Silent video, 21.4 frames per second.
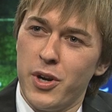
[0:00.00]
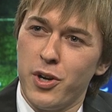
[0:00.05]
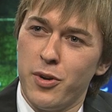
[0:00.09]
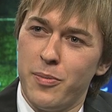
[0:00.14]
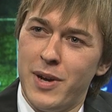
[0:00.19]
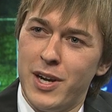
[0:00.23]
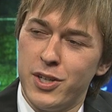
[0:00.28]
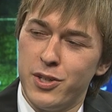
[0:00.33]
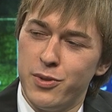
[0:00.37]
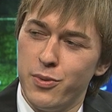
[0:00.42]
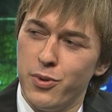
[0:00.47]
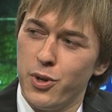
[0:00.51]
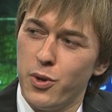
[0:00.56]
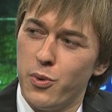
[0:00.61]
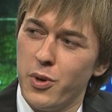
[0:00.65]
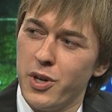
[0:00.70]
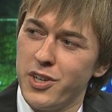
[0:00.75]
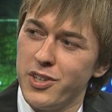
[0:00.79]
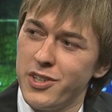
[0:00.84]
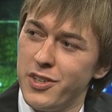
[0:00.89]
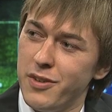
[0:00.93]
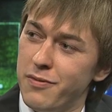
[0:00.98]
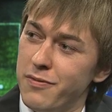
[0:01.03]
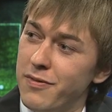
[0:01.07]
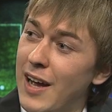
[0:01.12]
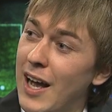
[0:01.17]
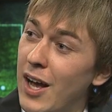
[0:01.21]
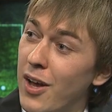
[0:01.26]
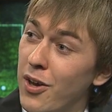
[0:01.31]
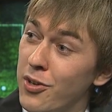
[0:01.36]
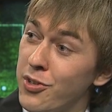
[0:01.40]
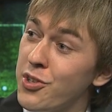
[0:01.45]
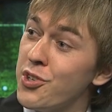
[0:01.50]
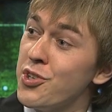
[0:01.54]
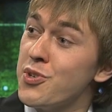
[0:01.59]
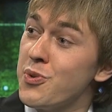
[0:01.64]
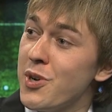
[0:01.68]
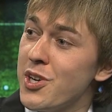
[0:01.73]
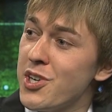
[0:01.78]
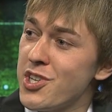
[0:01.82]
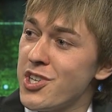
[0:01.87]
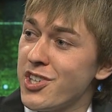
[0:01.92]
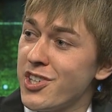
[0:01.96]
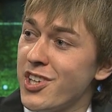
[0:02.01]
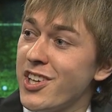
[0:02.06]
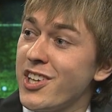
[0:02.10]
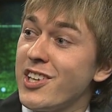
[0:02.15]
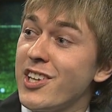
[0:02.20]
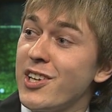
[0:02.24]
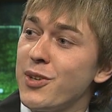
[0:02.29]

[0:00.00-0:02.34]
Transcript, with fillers: to go back to really quick is the foul situation because I yes.